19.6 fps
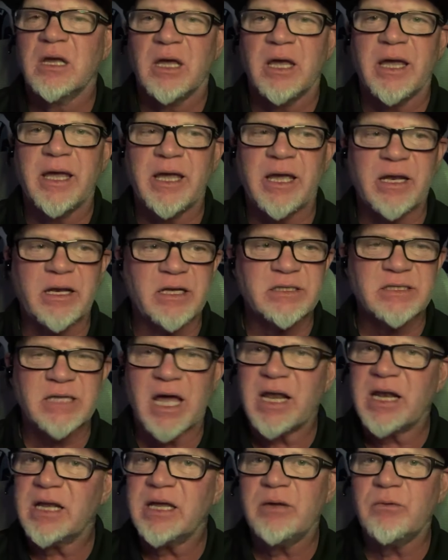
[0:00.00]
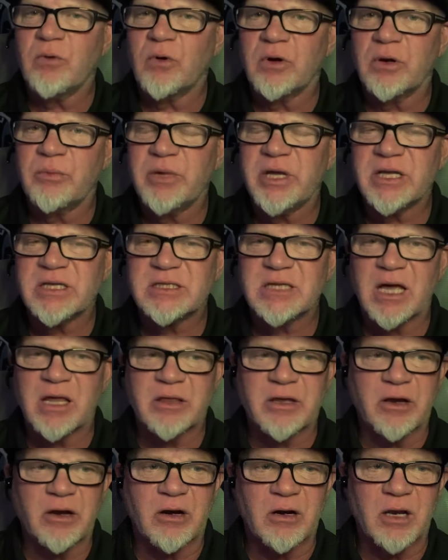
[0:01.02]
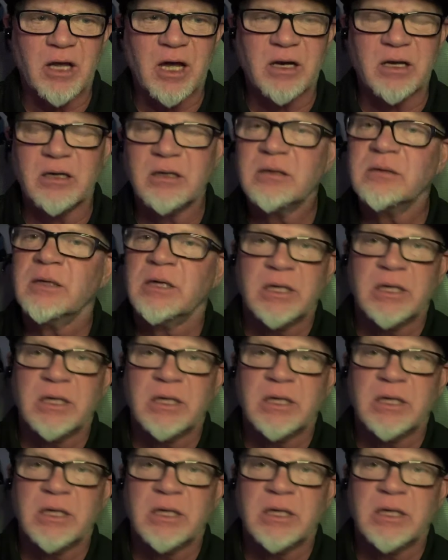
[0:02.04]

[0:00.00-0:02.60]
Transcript: and decided he wanted to be at South Carolina.